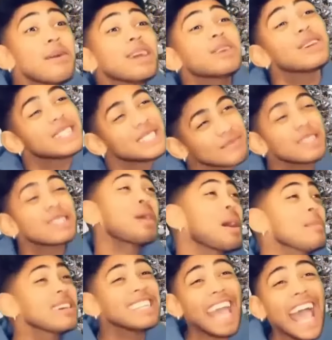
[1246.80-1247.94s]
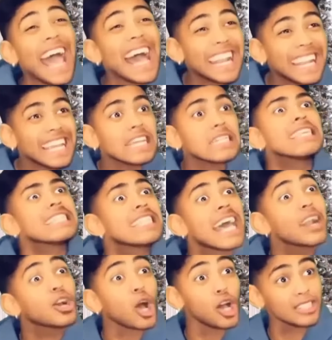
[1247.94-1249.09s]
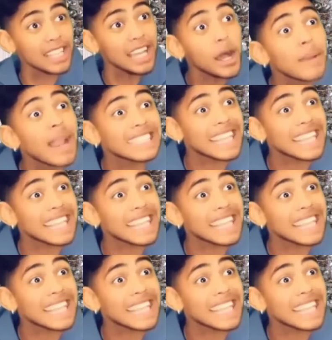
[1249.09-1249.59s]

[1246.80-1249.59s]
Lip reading: Merry Christmas, Mom and Dad! Did Santa Claus come